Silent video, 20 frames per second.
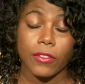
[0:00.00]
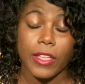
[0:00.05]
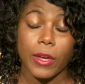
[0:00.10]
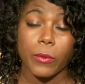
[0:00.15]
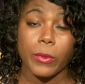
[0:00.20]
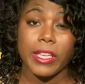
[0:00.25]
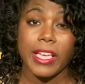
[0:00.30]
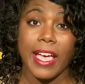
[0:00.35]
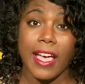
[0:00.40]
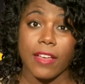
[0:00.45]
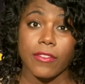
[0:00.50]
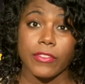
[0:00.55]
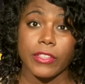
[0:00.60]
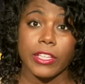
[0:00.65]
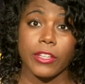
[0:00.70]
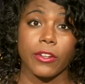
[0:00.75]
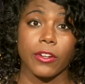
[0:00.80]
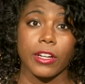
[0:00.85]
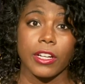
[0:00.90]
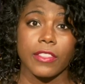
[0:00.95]
that we have
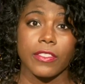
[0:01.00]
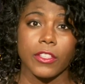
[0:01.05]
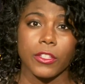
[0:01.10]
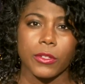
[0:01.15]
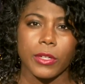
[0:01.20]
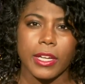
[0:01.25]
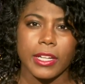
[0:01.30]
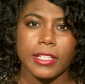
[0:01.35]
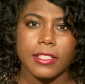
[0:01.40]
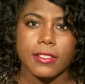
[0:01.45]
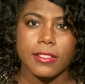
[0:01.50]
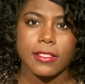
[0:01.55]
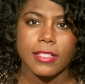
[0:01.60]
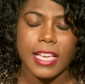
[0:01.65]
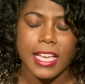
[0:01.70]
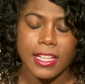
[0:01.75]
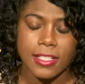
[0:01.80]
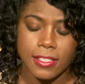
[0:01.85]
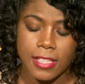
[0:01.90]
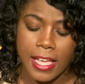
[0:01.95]
here in the United
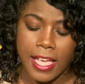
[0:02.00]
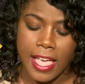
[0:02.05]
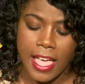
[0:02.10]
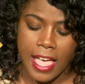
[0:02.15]
States.